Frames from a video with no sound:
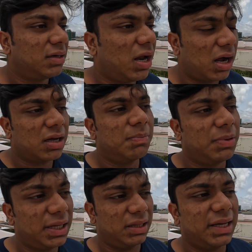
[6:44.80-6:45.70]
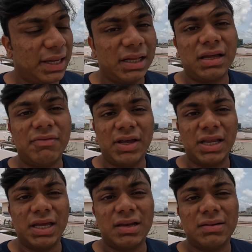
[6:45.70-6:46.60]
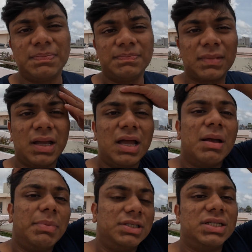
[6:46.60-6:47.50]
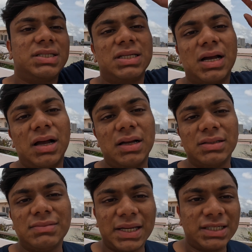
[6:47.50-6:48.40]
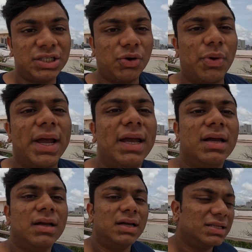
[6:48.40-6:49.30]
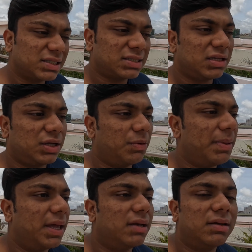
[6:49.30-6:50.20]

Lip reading: not completely inconvenient, but just gets in your way just a little bit.